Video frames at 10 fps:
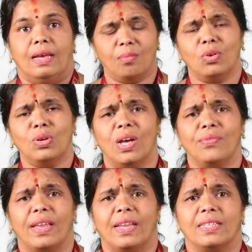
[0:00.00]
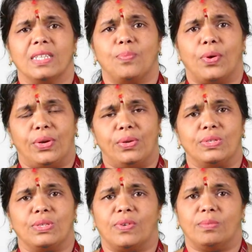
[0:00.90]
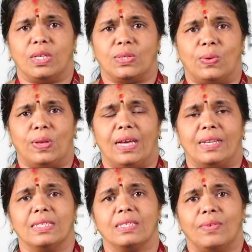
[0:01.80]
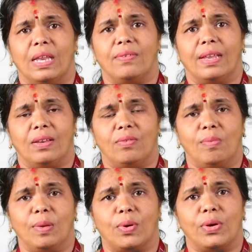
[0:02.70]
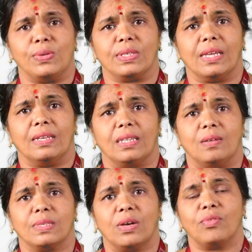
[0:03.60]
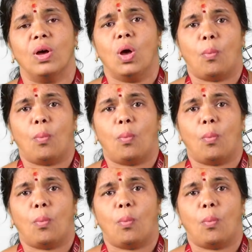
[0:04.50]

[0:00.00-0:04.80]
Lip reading: Amount of energy produced from the solar is it will be producing in terms of